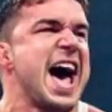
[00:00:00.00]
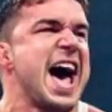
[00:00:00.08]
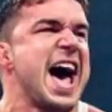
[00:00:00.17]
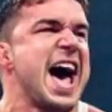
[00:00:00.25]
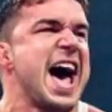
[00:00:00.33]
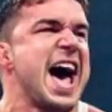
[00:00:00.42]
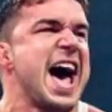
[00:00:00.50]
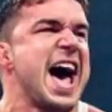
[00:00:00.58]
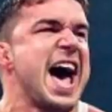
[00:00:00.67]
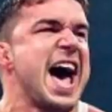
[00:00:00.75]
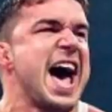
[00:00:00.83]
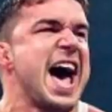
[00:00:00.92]

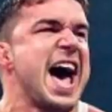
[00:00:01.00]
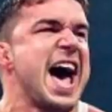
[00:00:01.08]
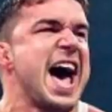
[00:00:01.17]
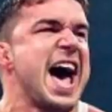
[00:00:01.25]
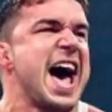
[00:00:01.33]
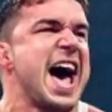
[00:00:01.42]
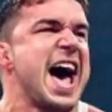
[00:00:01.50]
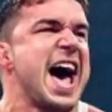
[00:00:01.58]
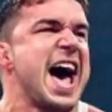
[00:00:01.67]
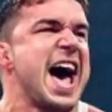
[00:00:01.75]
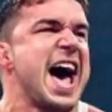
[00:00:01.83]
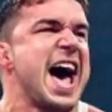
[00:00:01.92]

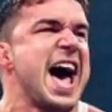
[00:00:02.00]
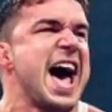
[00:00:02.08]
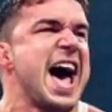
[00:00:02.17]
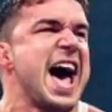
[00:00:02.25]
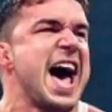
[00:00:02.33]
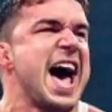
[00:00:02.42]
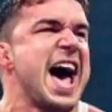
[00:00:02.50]
The face doesn't move, so there is nothing to read.